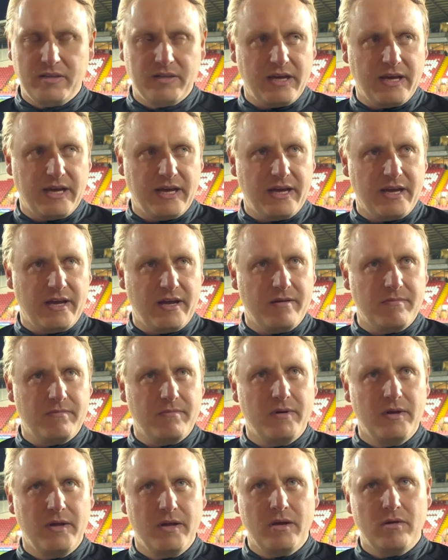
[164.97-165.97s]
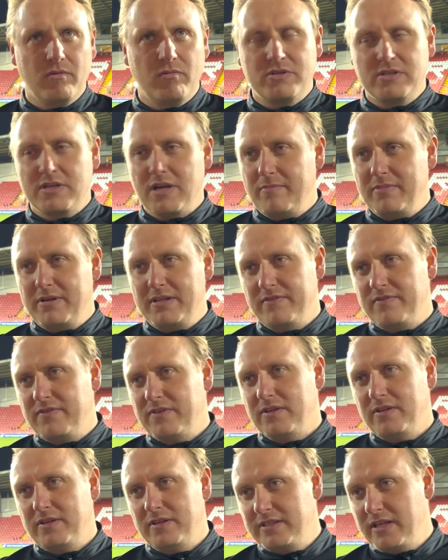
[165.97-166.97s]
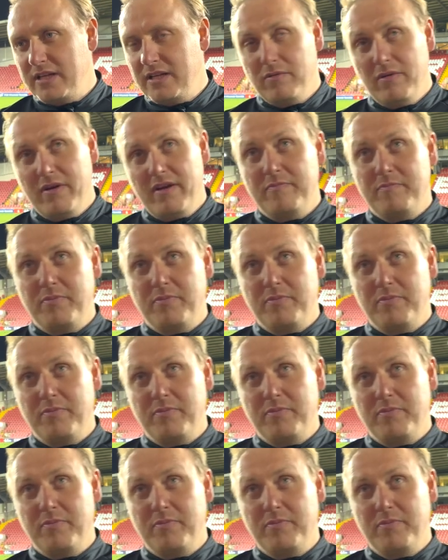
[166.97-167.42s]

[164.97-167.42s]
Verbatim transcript: um, which can be difficult to deal with.